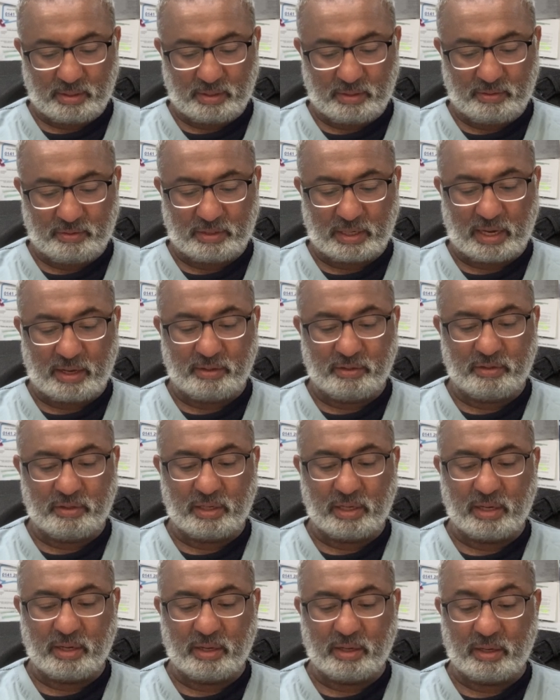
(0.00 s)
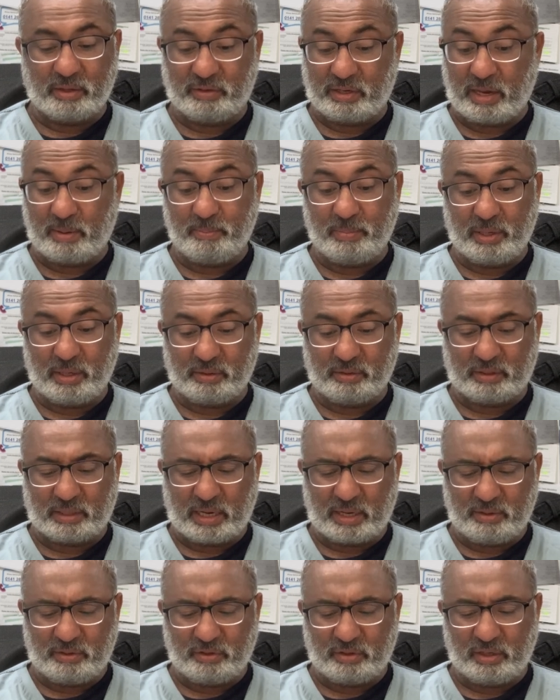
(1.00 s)
Zambia,
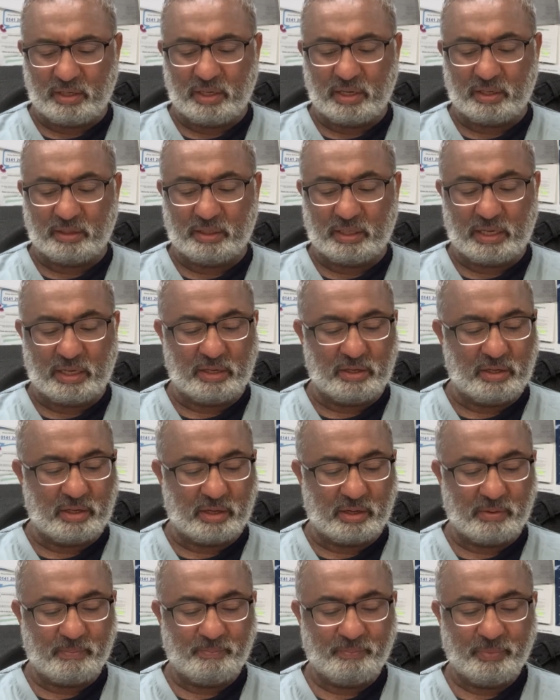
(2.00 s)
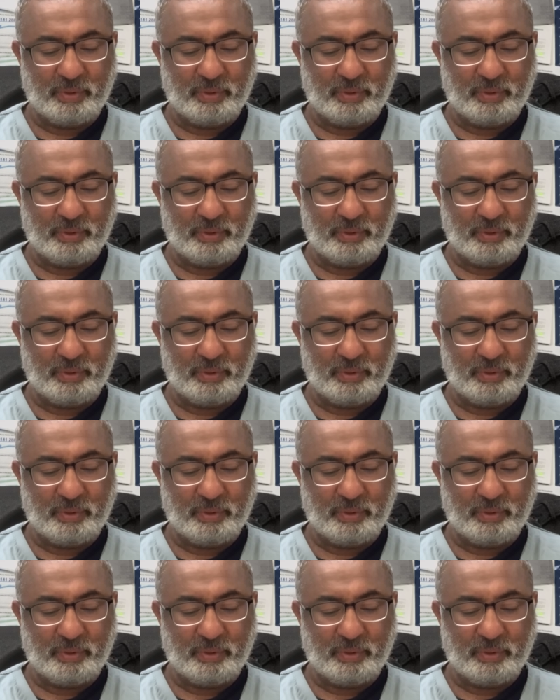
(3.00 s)
Tanzania, and Kenya.